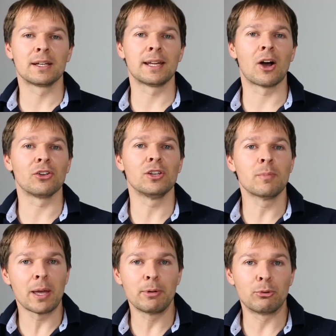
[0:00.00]
Now, you
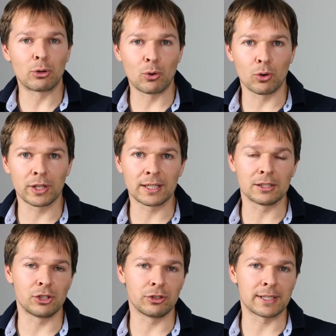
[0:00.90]
may be recording
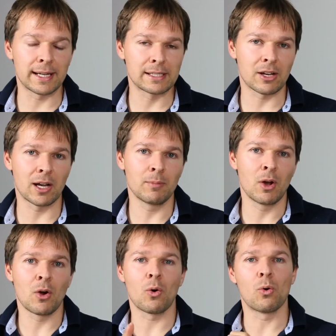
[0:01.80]
during daytime
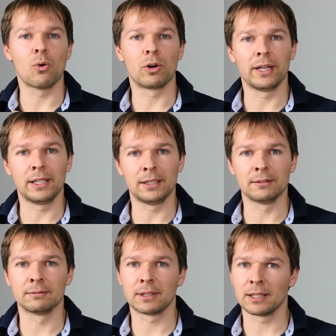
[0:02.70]
or
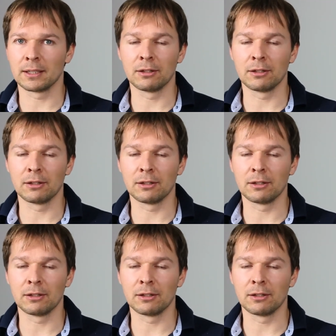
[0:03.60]
in uh,